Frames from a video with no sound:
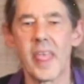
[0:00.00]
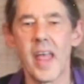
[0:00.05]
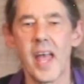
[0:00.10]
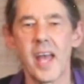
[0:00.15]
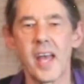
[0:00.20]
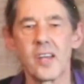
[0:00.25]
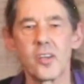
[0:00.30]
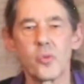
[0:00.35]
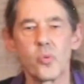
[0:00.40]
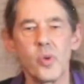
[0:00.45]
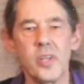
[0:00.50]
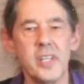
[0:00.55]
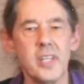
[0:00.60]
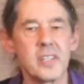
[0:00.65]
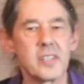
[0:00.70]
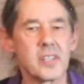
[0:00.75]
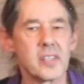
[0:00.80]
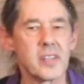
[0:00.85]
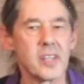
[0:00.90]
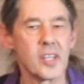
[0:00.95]
And we
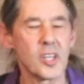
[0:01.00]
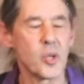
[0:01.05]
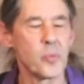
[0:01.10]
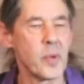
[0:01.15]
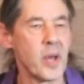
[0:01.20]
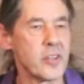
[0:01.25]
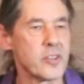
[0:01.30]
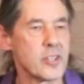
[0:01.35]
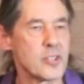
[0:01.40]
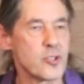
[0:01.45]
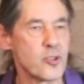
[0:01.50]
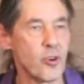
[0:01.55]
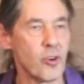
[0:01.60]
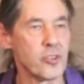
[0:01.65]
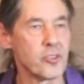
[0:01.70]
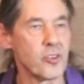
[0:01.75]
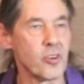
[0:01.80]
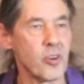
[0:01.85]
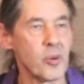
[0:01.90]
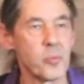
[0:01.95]
need to think about the
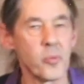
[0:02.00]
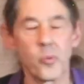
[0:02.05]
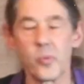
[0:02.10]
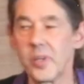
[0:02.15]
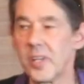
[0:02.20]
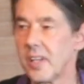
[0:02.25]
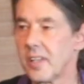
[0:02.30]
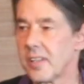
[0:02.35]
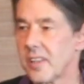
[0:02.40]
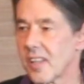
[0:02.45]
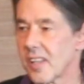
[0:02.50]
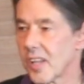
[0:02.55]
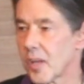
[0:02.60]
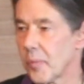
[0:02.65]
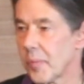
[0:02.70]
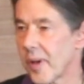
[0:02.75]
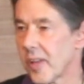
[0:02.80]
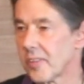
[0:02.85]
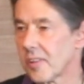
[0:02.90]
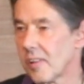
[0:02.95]
short term, and we need to think
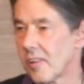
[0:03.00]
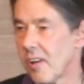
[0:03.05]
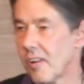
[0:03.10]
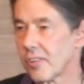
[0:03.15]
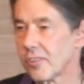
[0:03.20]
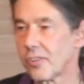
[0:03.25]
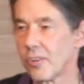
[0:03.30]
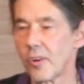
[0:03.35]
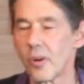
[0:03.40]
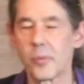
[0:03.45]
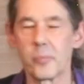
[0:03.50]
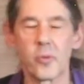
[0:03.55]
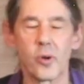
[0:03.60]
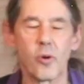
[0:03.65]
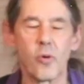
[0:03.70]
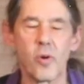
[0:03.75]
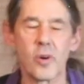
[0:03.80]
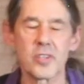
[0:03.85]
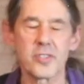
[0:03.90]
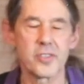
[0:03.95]
about the long term. Of
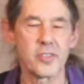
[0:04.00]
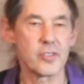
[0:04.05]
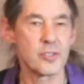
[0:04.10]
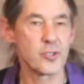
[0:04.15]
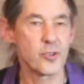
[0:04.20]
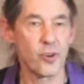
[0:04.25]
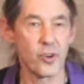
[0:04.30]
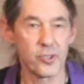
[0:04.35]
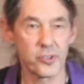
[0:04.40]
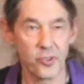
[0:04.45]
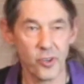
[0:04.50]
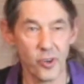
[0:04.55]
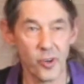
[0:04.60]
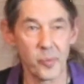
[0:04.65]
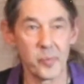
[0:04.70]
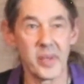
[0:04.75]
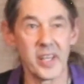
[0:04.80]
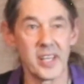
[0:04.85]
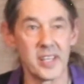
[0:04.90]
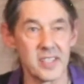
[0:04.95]
course, the short
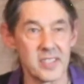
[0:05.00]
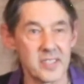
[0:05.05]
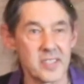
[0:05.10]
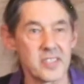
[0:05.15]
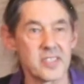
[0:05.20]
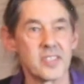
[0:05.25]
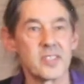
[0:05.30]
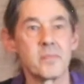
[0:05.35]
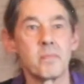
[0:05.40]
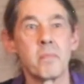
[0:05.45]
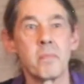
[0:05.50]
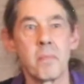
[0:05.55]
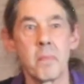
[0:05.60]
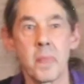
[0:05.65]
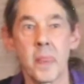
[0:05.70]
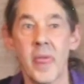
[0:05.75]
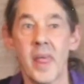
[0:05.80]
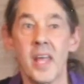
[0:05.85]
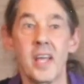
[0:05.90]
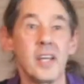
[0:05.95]
term is,
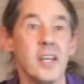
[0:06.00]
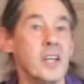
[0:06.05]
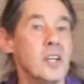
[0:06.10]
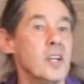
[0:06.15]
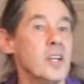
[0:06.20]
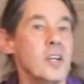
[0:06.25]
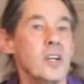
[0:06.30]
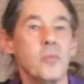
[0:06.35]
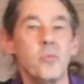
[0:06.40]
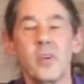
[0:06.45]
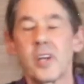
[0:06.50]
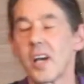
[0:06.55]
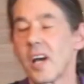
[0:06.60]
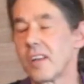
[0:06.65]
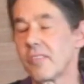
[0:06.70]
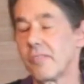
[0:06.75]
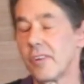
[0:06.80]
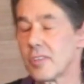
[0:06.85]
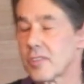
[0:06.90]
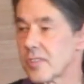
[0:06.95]
we got
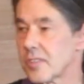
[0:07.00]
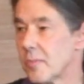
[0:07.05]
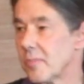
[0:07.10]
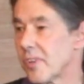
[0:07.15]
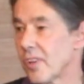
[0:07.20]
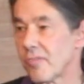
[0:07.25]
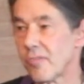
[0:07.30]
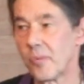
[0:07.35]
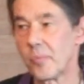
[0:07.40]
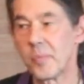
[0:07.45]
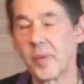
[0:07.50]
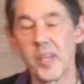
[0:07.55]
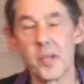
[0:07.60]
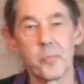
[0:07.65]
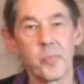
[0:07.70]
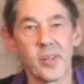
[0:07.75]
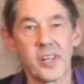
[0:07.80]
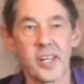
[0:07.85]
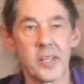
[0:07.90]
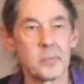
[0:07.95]
to vote some different
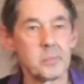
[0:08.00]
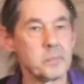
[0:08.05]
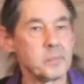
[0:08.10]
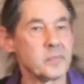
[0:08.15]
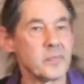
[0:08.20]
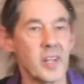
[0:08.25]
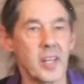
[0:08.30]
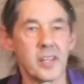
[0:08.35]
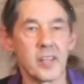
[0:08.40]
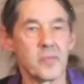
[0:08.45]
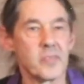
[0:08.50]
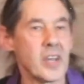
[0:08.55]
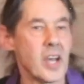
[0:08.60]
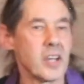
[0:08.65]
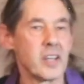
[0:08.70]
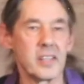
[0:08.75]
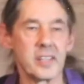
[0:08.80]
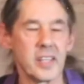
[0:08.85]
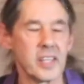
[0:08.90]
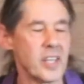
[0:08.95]
people in, and I'm
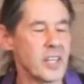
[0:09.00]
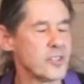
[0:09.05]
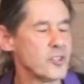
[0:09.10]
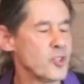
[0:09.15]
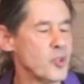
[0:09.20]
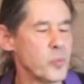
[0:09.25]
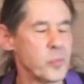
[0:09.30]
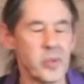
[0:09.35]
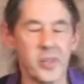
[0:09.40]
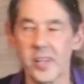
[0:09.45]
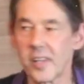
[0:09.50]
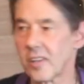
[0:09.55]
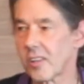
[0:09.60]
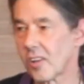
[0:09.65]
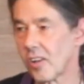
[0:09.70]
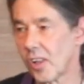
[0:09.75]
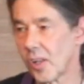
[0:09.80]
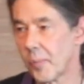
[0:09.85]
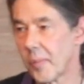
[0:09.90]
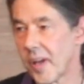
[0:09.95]
not going to get too
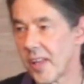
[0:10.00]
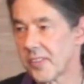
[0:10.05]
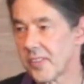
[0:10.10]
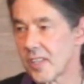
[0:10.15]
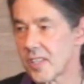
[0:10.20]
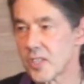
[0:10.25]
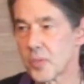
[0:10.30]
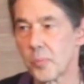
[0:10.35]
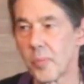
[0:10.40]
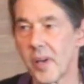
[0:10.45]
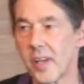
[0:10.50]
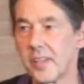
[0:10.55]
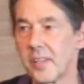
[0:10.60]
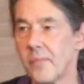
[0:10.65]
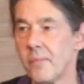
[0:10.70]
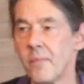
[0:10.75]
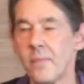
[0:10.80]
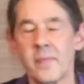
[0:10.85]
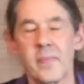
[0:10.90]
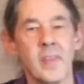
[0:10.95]
political about this, but
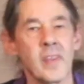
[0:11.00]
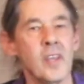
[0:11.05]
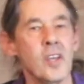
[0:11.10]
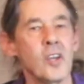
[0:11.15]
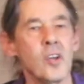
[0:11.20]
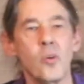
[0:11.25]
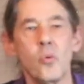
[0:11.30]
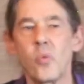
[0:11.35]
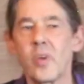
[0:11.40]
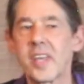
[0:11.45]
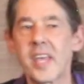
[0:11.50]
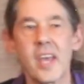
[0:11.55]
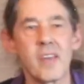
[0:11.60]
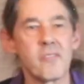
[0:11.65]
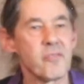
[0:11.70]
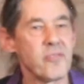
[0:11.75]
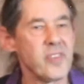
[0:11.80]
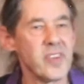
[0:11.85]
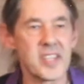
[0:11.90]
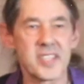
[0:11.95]
we
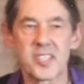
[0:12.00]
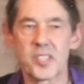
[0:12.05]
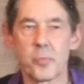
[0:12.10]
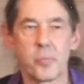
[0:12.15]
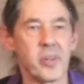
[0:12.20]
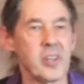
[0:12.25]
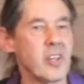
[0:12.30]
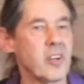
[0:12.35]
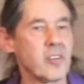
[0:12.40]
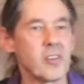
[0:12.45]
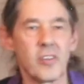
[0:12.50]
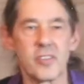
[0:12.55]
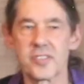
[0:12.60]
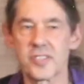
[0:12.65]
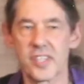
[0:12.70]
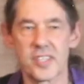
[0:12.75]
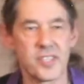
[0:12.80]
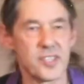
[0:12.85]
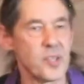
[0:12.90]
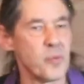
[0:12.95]
can't fix the political
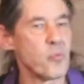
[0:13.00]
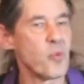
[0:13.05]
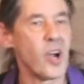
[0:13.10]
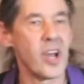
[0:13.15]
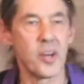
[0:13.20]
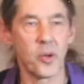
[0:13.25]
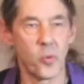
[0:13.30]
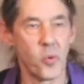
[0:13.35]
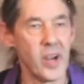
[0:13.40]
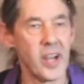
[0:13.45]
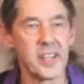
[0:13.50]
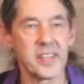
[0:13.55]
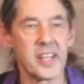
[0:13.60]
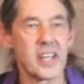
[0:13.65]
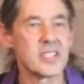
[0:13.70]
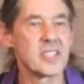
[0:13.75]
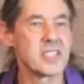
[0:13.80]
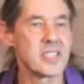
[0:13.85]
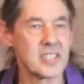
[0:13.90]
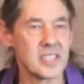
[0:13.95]
system right away.
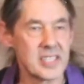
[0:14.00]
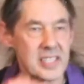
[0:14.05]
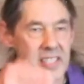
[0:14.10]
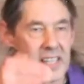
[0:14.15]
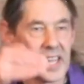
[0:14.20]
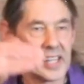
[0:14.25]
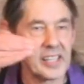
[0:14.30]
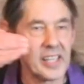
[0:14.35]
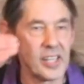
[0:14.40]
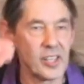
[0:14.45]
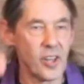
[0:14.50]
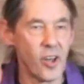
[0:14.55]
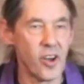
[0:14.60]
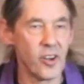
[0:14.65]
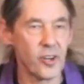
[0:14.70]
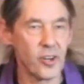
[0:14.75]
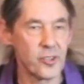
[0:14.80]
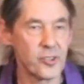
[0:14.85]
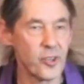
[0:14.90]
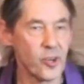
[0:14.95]
That's slightly
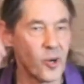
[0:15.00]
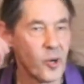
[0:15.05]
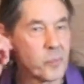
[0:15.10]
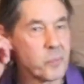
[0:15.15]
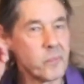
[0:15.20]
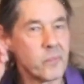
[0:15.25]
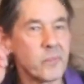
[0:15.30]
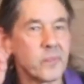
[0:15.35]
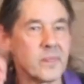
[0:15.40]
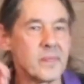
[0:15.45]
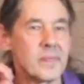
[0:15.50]
longer term.